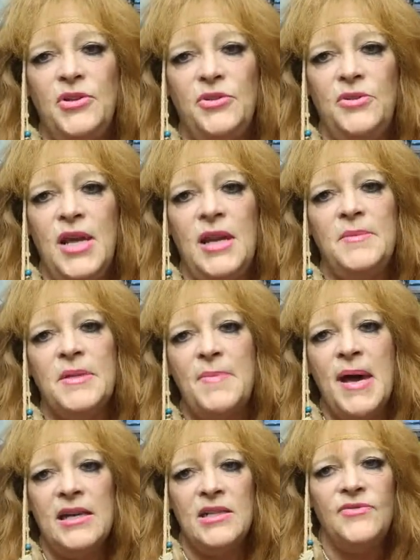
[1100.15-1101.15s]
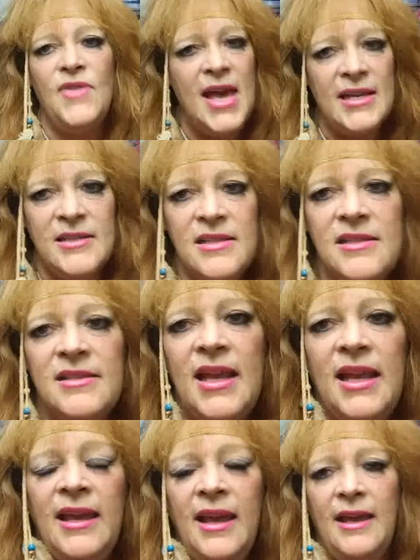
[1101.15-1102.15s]
new names about as fast as
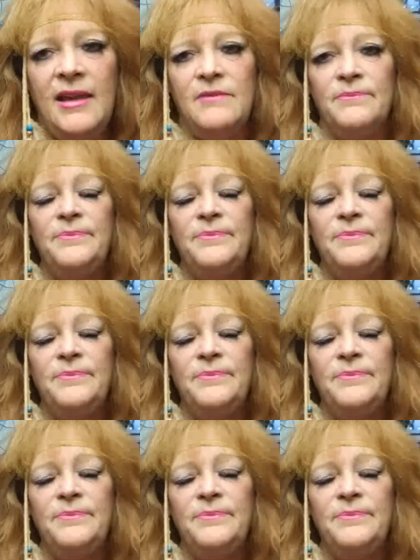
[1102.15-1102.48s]
they can.